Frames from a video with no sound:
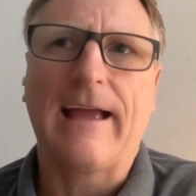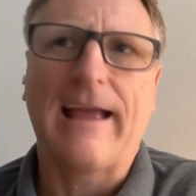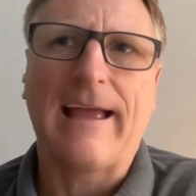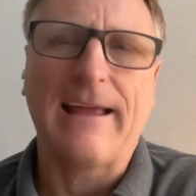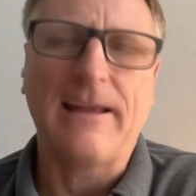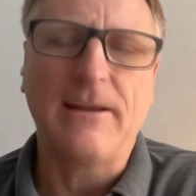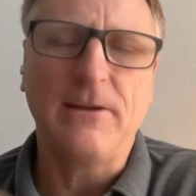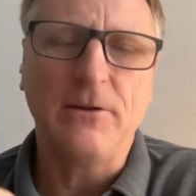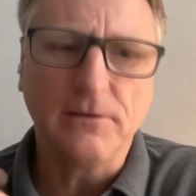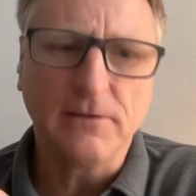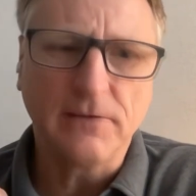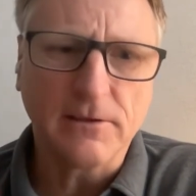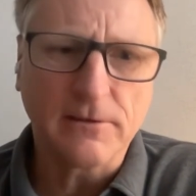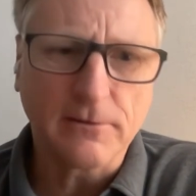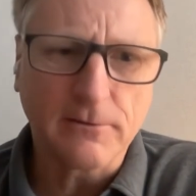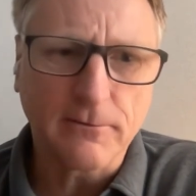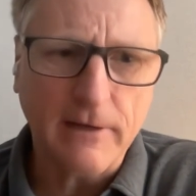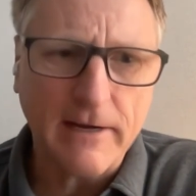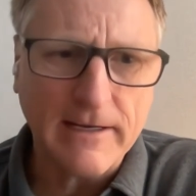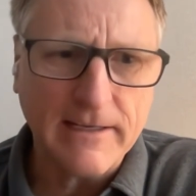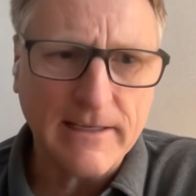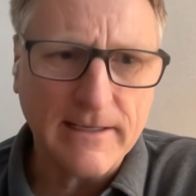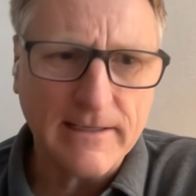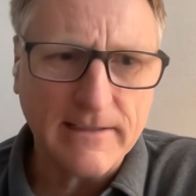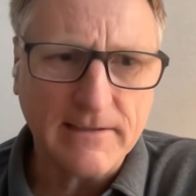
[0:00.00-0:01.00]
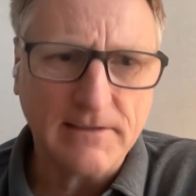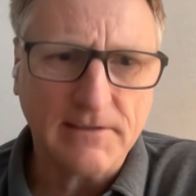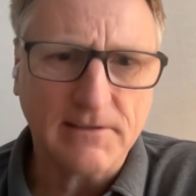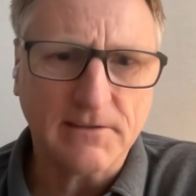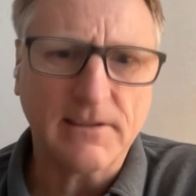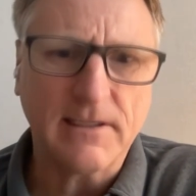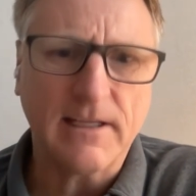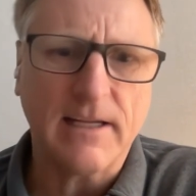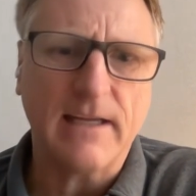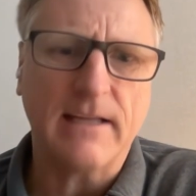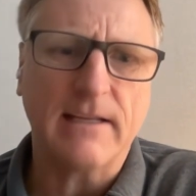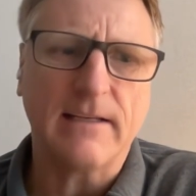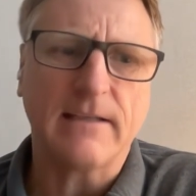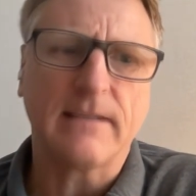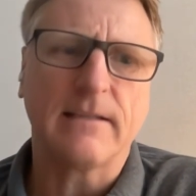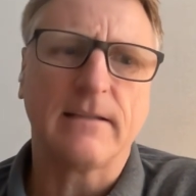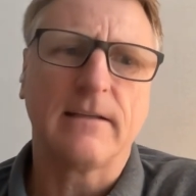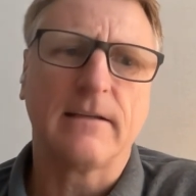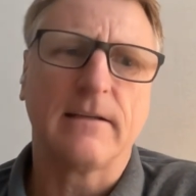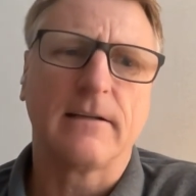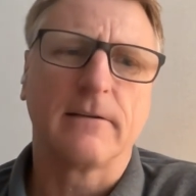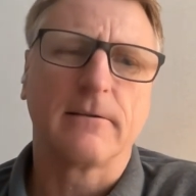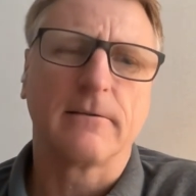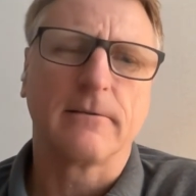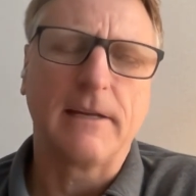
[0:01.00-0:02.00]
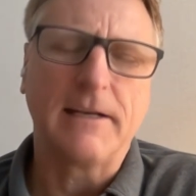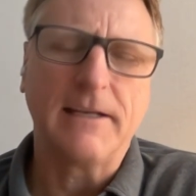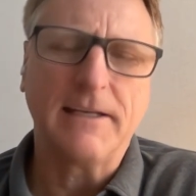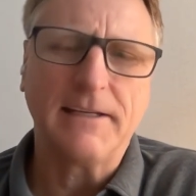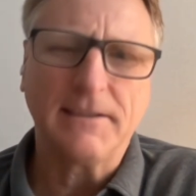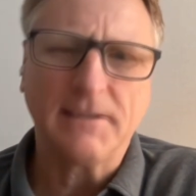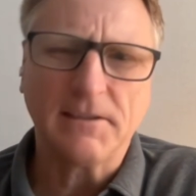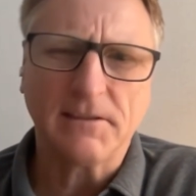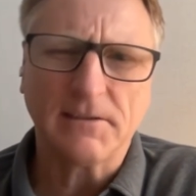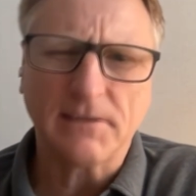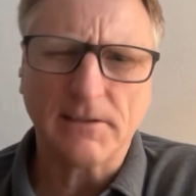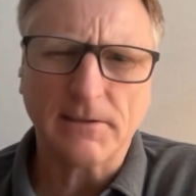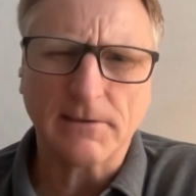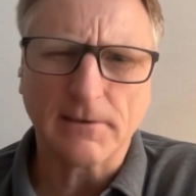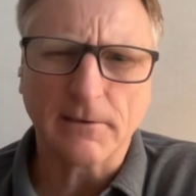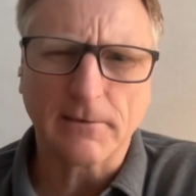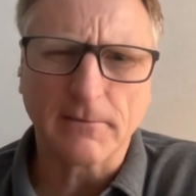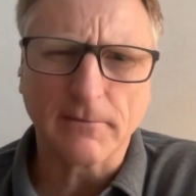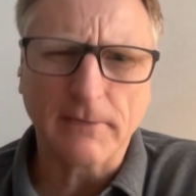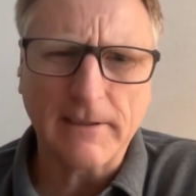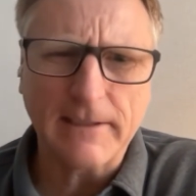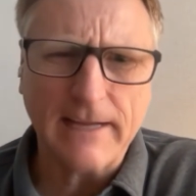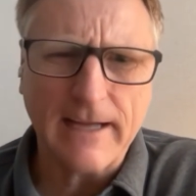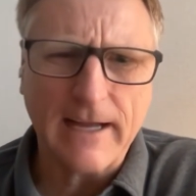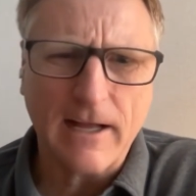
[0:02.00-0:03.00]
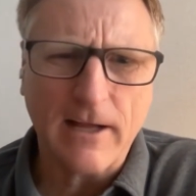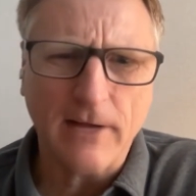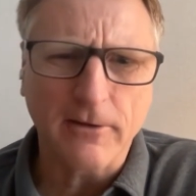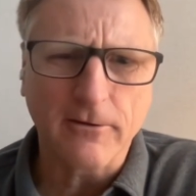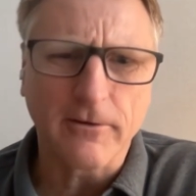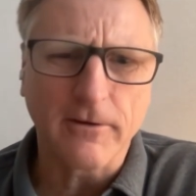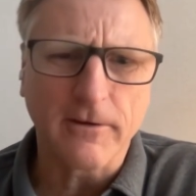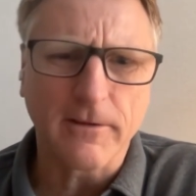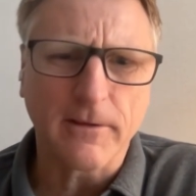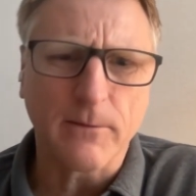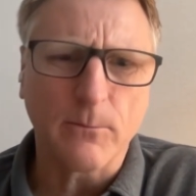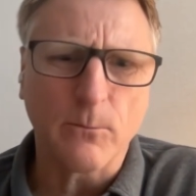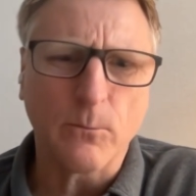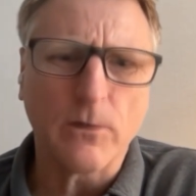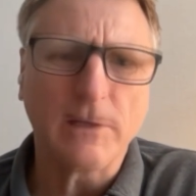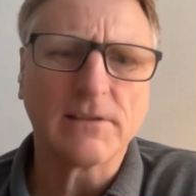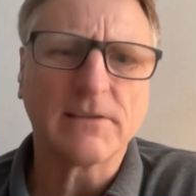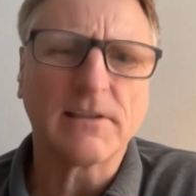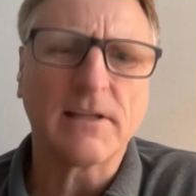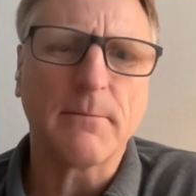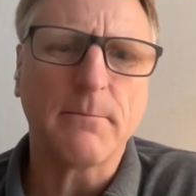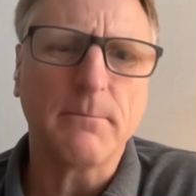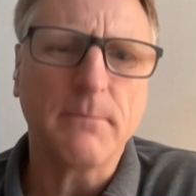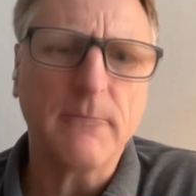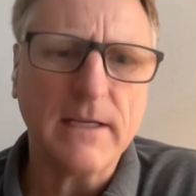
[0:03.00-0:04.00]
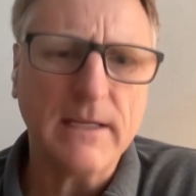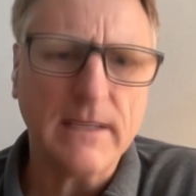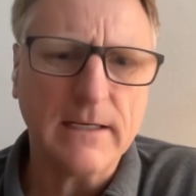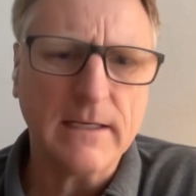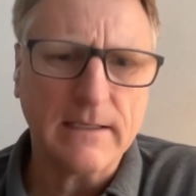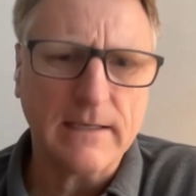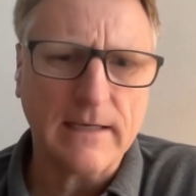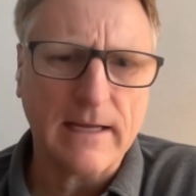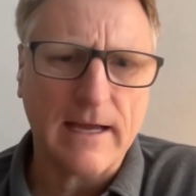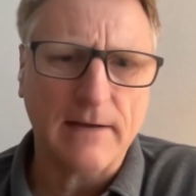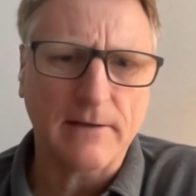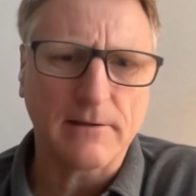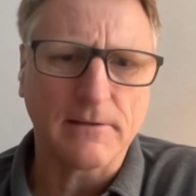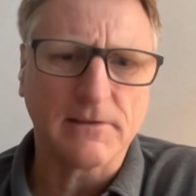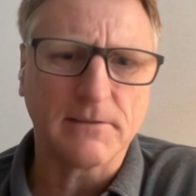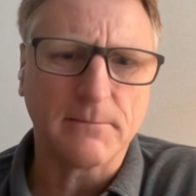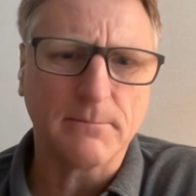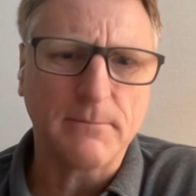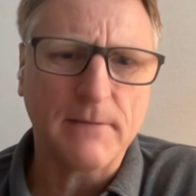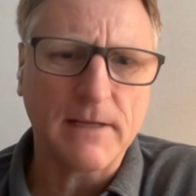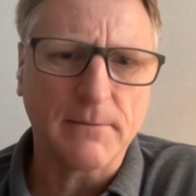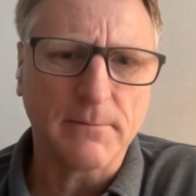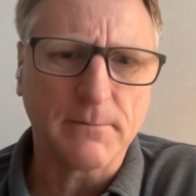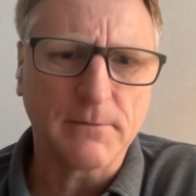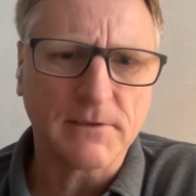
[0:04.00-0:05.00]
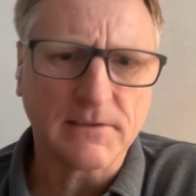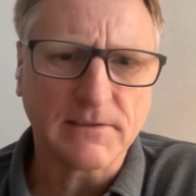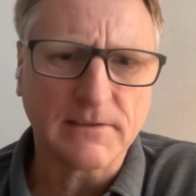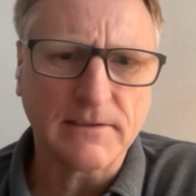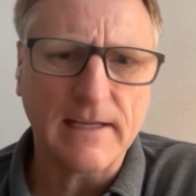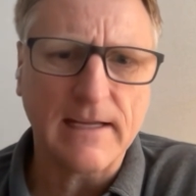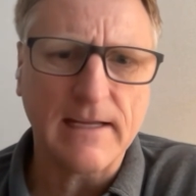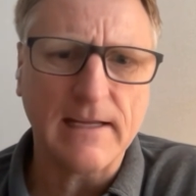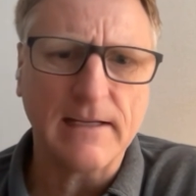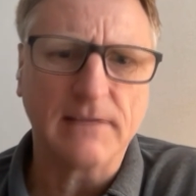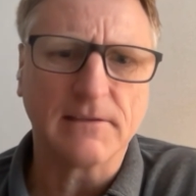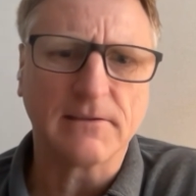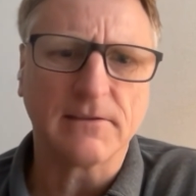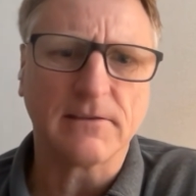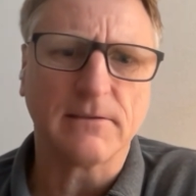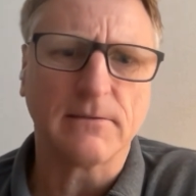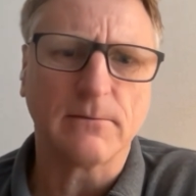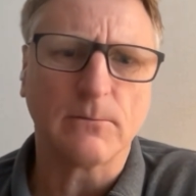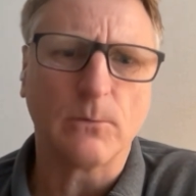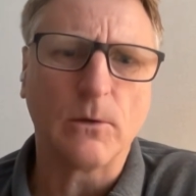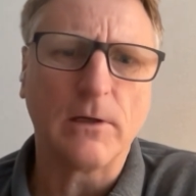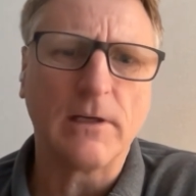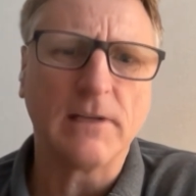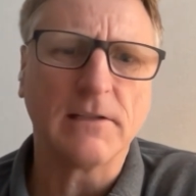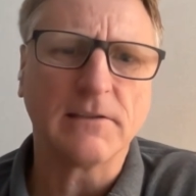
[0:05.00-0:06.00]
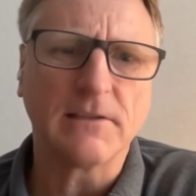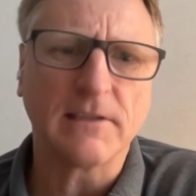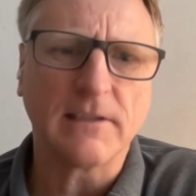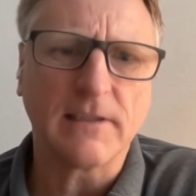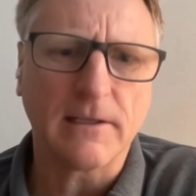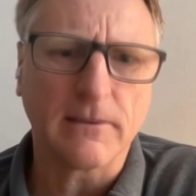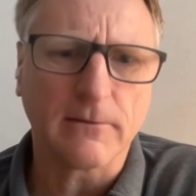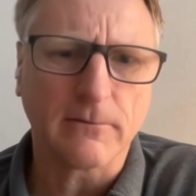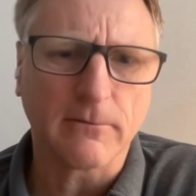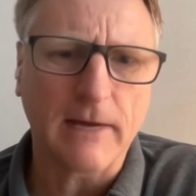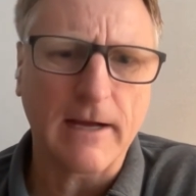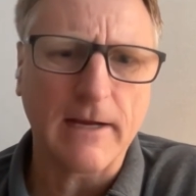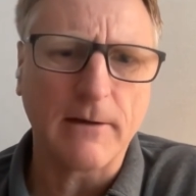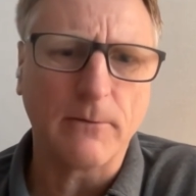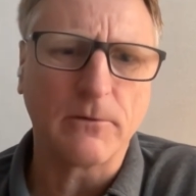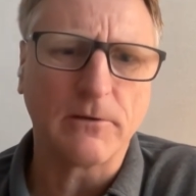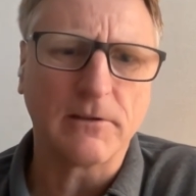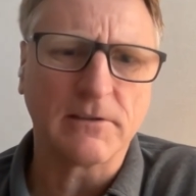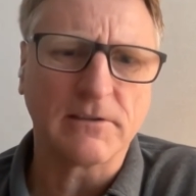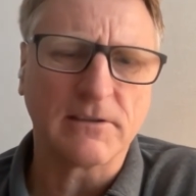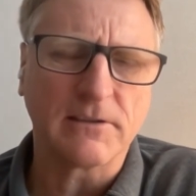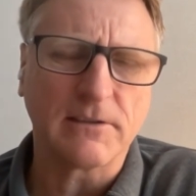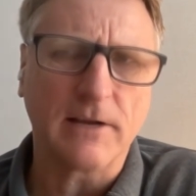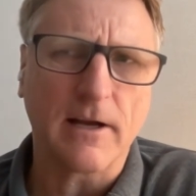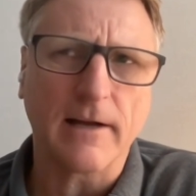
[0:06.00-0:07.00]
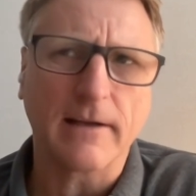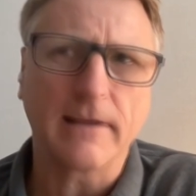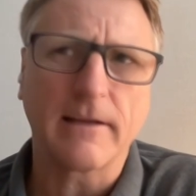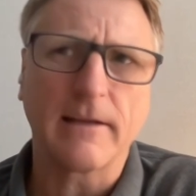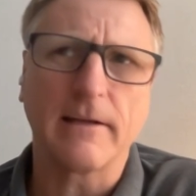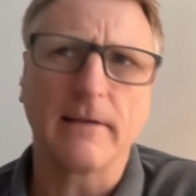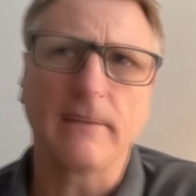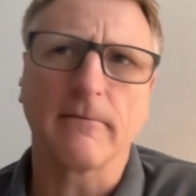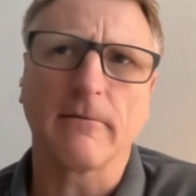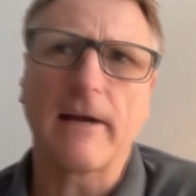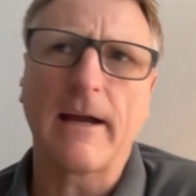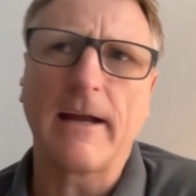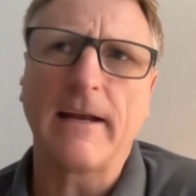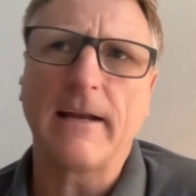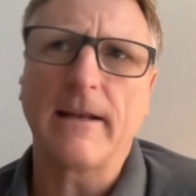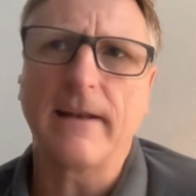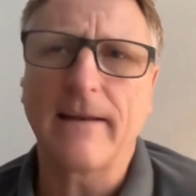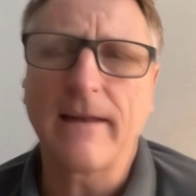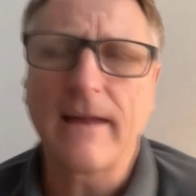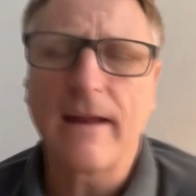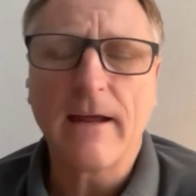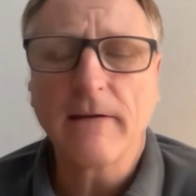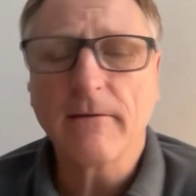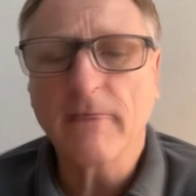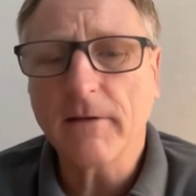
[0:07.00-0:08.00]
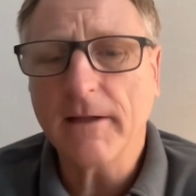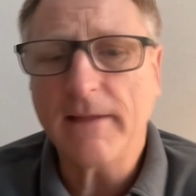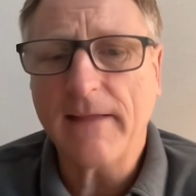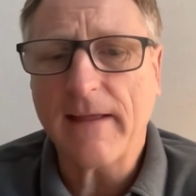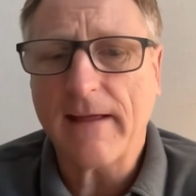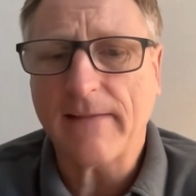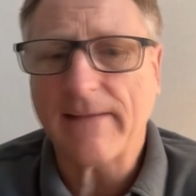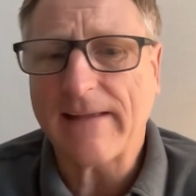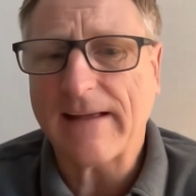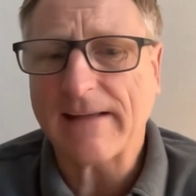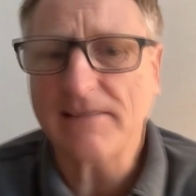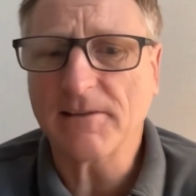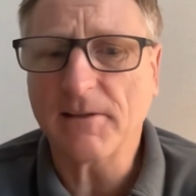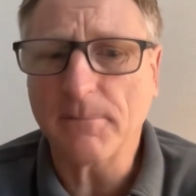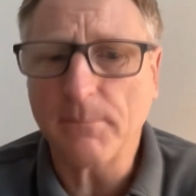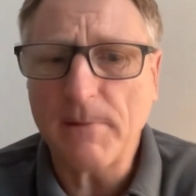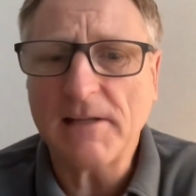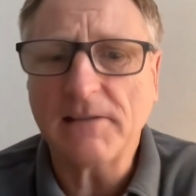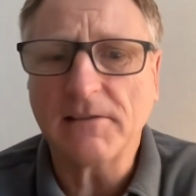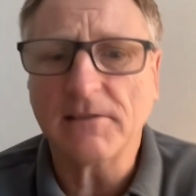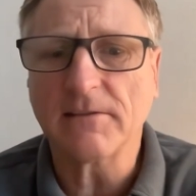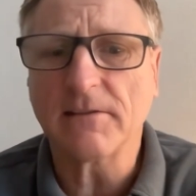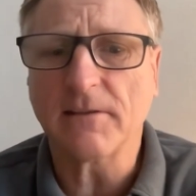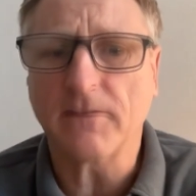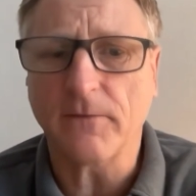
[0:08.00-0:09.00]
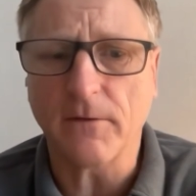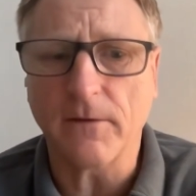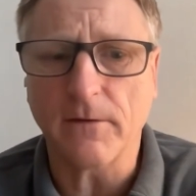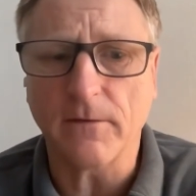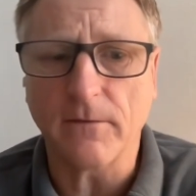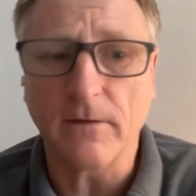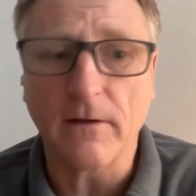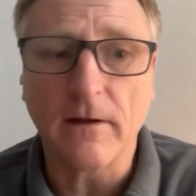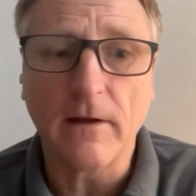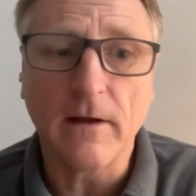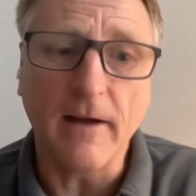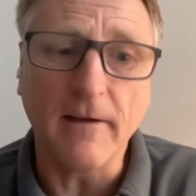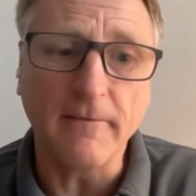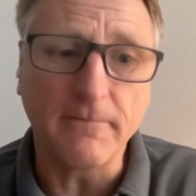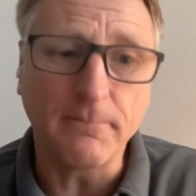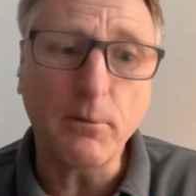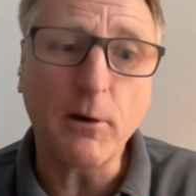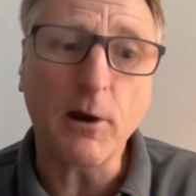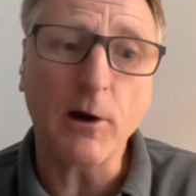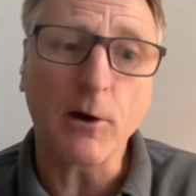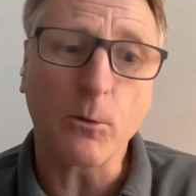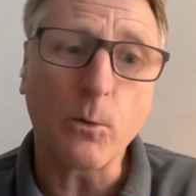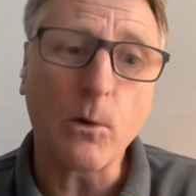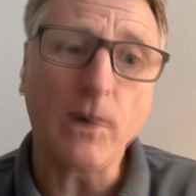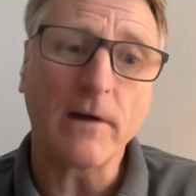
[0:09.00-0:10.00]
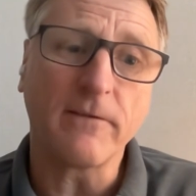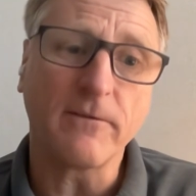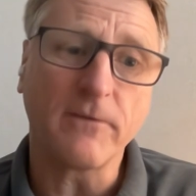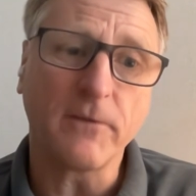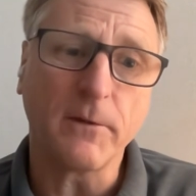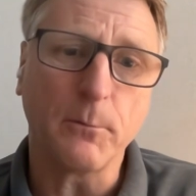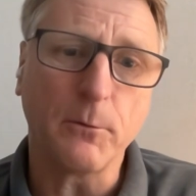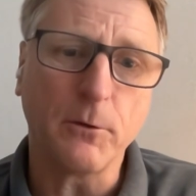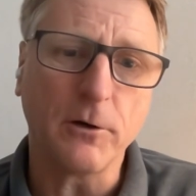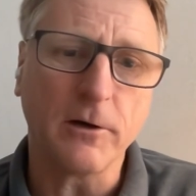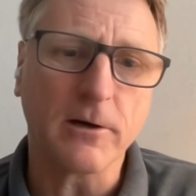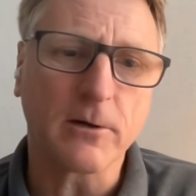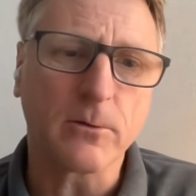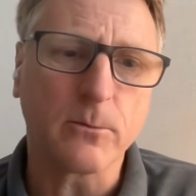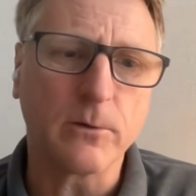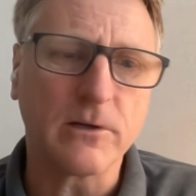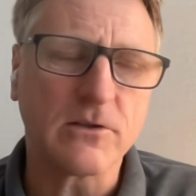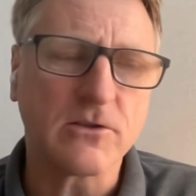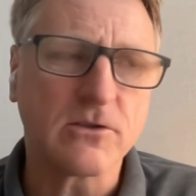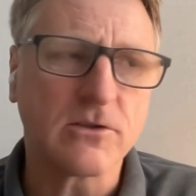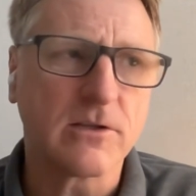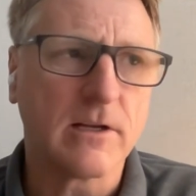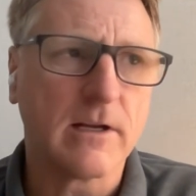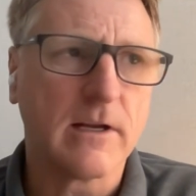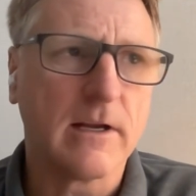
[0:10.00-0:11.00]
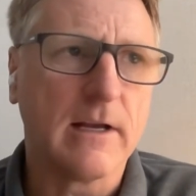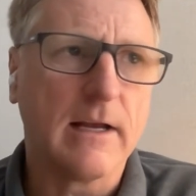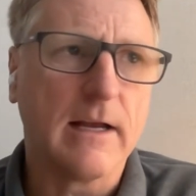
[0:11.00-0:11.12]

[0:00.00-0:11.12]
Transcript: It uses gradient descent. Gradient descent's a greedy algorithm. What does that mean? How does it make mistakes? When does it get it right? When does it not get it right? And really, that that's the basis of the of part one of the book, which